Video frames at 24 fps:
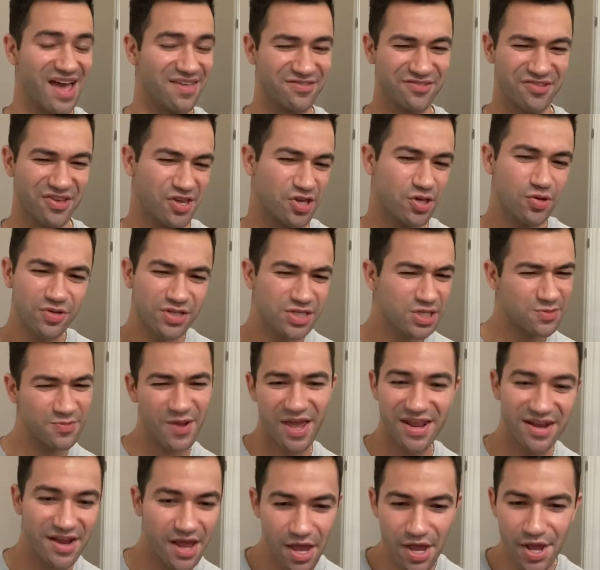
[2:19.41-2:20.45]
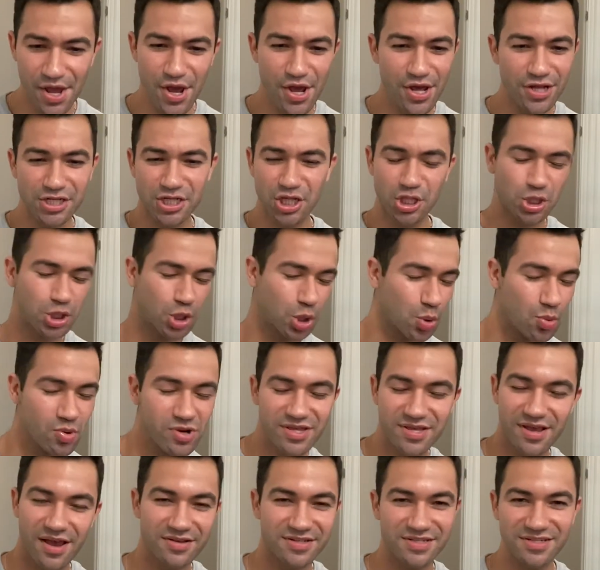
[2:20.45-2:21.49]
They're like, you just spent
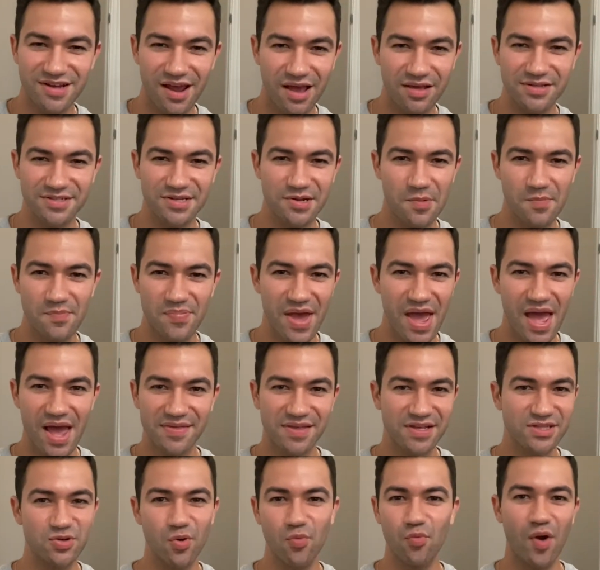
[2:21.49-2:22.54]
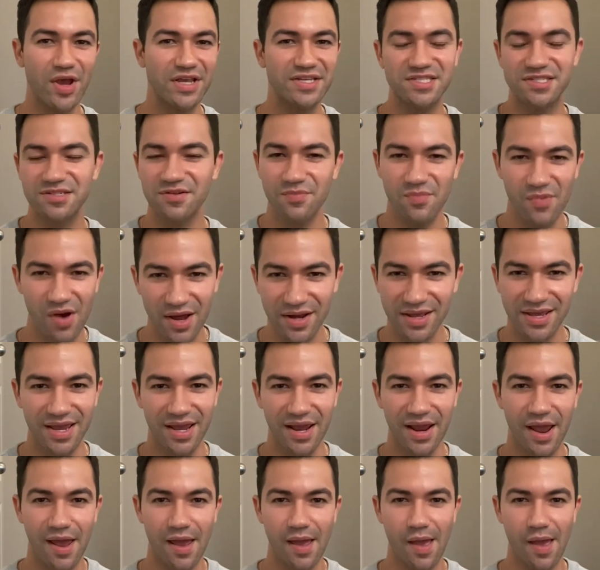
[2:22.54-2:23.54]
$3,000 on a bag, that's a waste of money.